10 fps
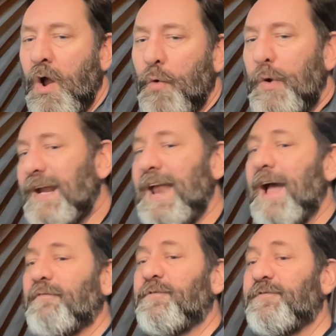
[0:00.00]
we can
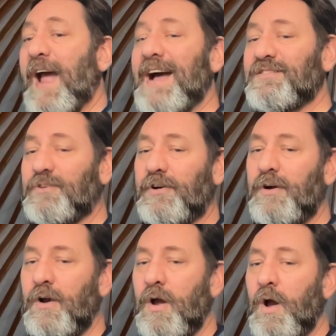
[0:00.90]
have
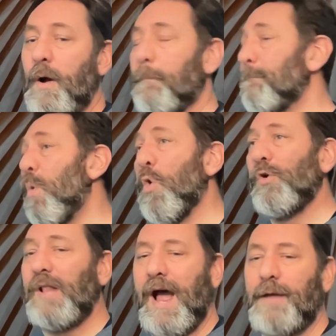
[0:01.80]
faster, more
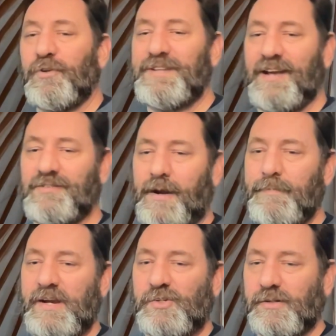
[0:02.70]
reliable test
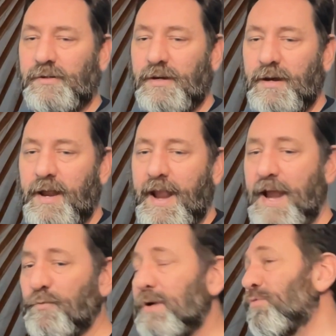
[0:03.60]
automation,
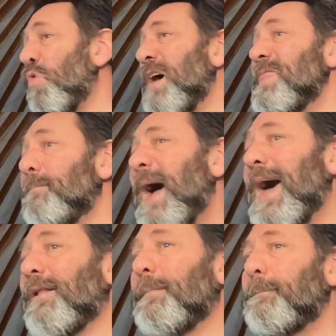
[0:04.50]
and we've won the battle.